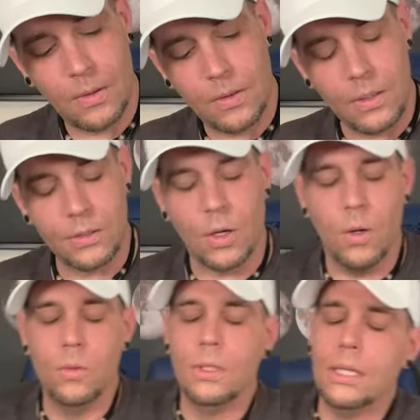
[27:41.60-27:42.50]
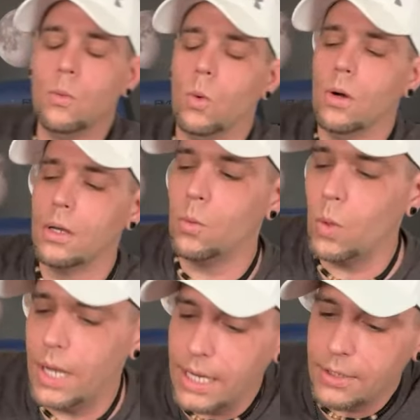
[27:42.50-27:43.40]
There's only one
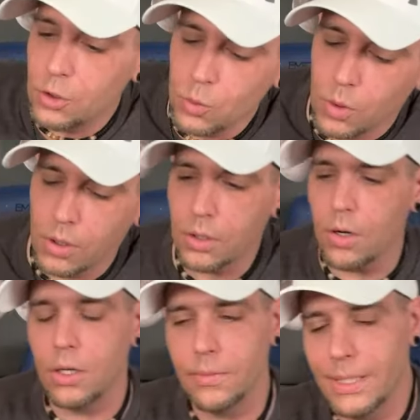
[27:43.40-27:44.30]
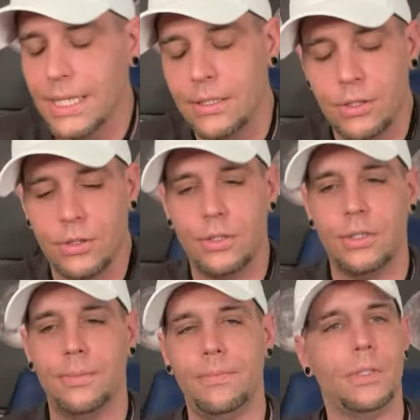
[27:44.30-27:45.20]
way to work on a relationship.
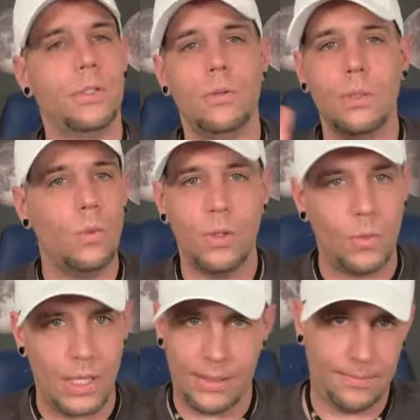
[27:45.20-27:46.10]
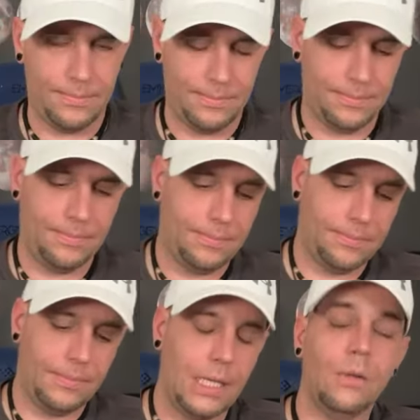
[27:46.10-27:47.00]
There's only one way.
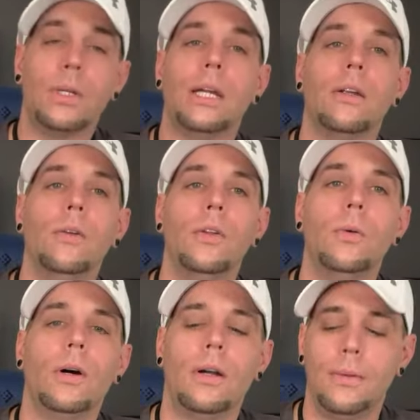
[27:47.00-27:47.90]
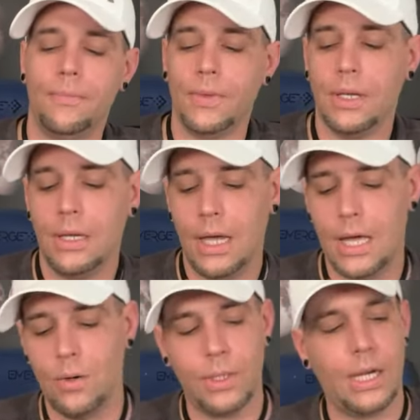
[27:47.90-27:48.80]
I don't care who you are. I
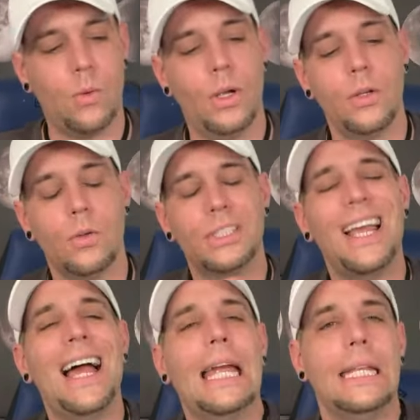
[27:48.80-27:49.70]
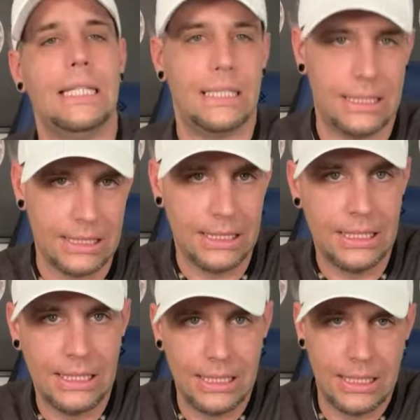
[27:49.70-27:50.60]
don't care what your sign is.
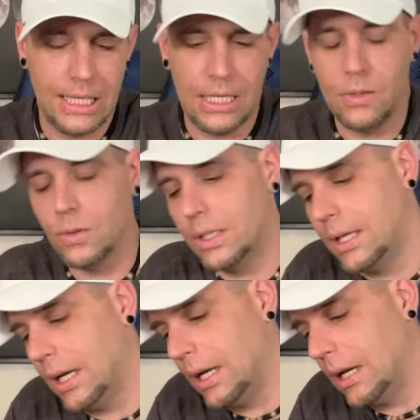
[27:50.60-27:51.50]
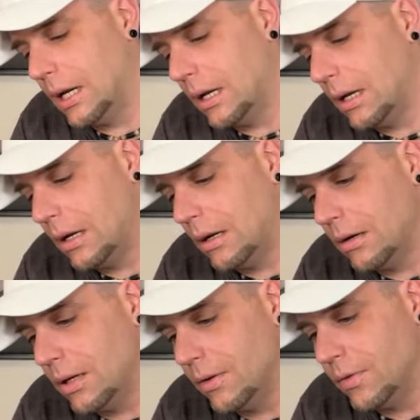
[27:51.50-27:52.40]
I don't care
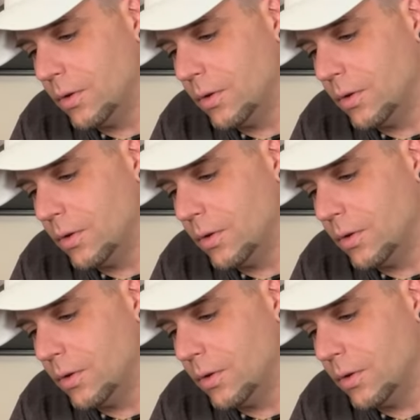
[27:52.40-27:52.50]
if